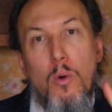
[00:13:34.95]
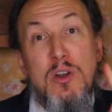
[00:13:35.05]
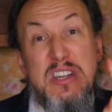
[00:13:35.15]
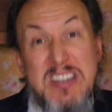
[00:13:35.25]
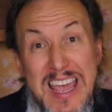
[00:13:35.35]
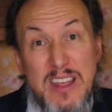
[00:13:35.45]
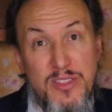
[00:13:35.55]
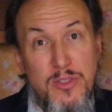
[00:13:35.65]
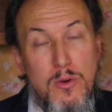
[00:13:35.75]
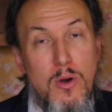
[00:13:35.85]
or
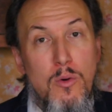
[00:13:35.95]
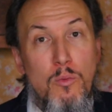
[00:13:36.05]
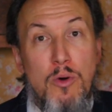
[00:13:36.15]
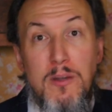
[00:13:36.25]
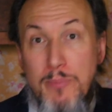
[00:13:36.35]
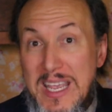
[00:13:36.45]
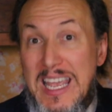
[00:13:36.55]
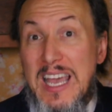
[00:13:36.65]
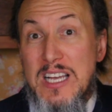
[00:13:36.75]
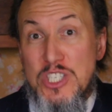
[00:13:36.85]
death would
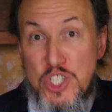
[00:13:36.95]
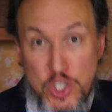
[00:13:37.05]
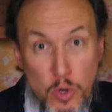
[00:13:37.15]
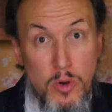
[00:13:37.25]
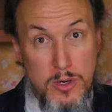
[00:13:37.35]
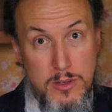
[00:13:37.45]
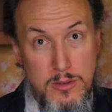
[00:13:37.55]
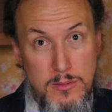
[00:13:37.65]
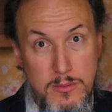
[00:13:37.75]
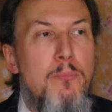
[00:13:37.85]
be sure.